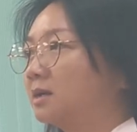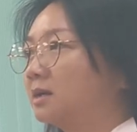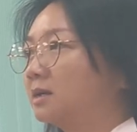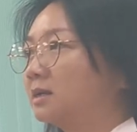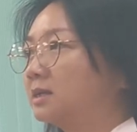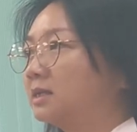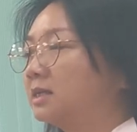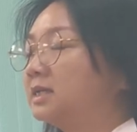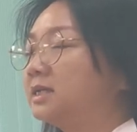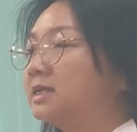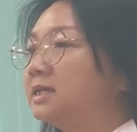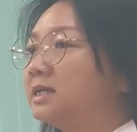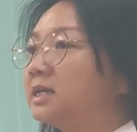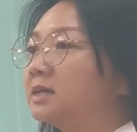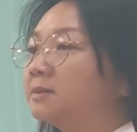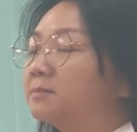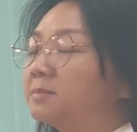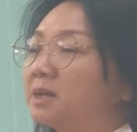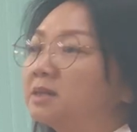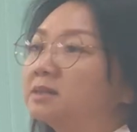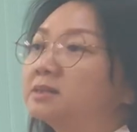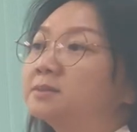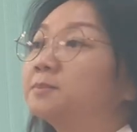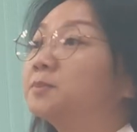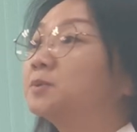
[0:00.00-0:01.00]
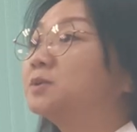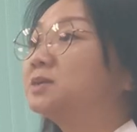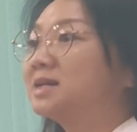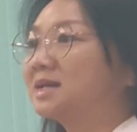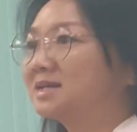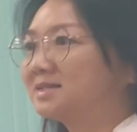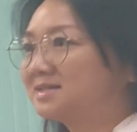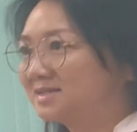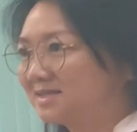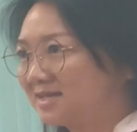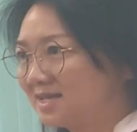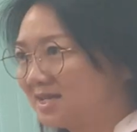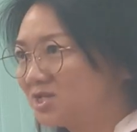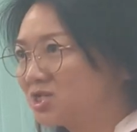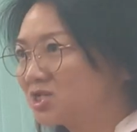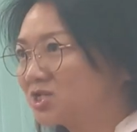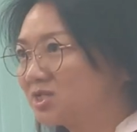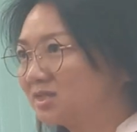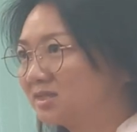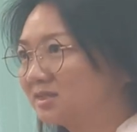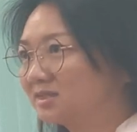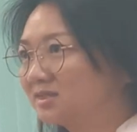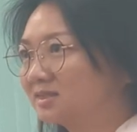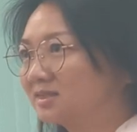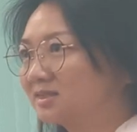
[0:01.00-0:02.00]
learning about the
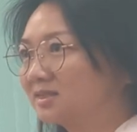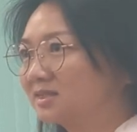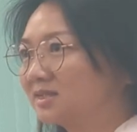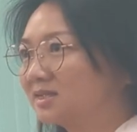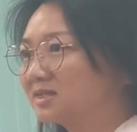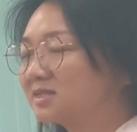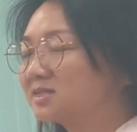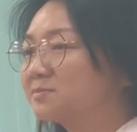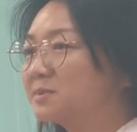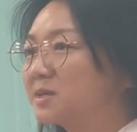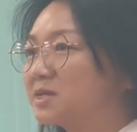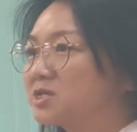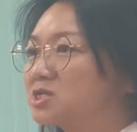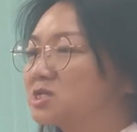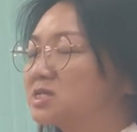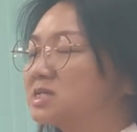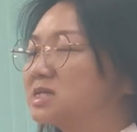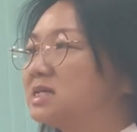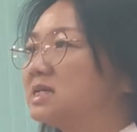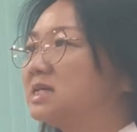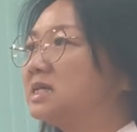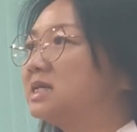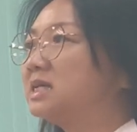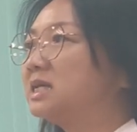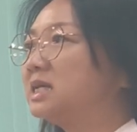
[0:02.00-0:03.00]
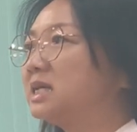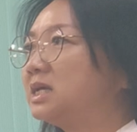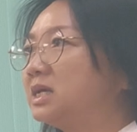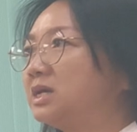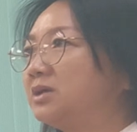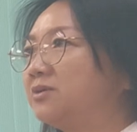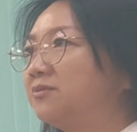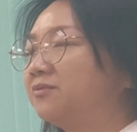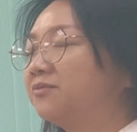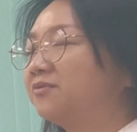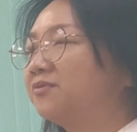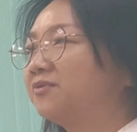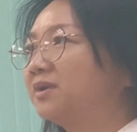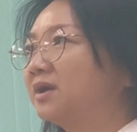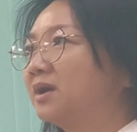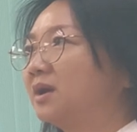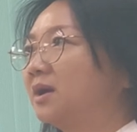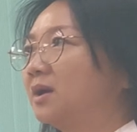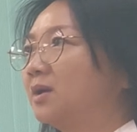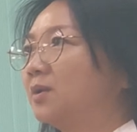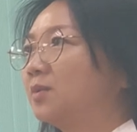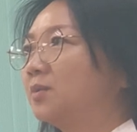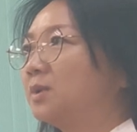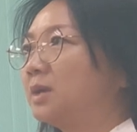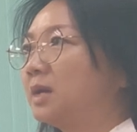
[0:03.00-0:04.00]
pronunciation, especially
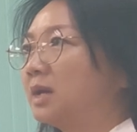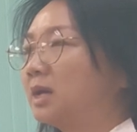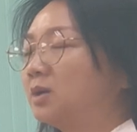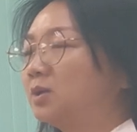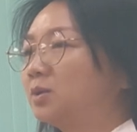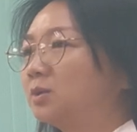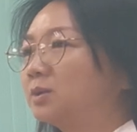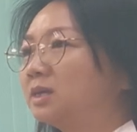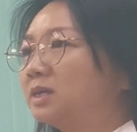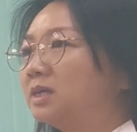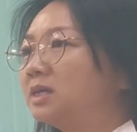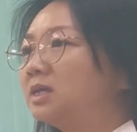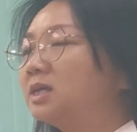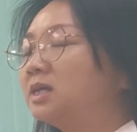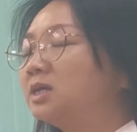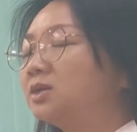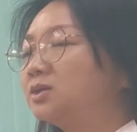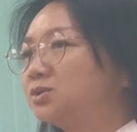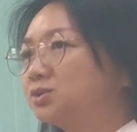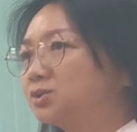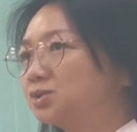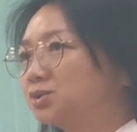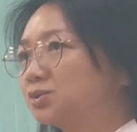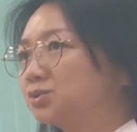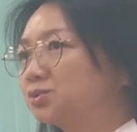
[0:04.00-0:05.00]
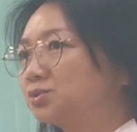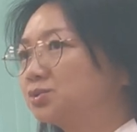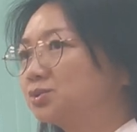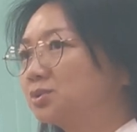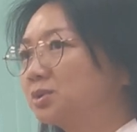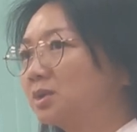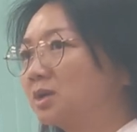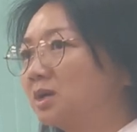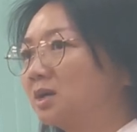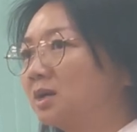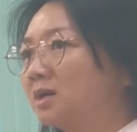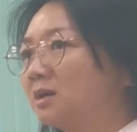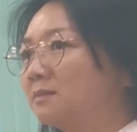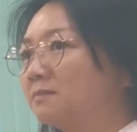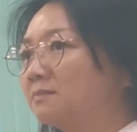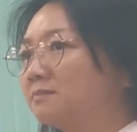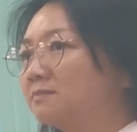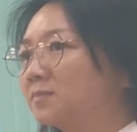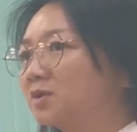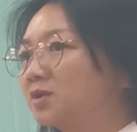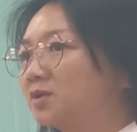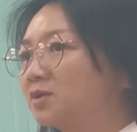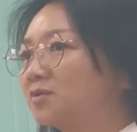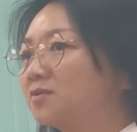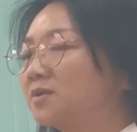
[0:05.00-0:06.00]
if we are looking into
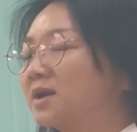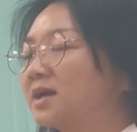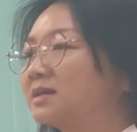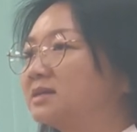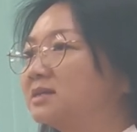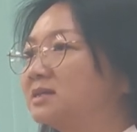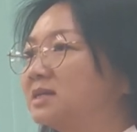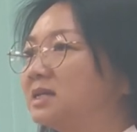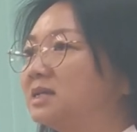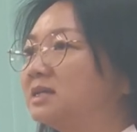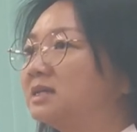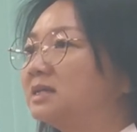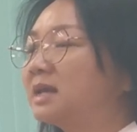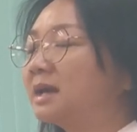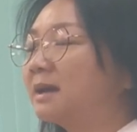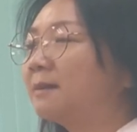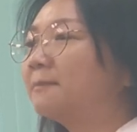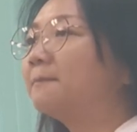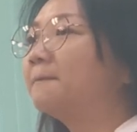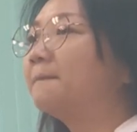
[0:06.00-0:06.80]
correcting them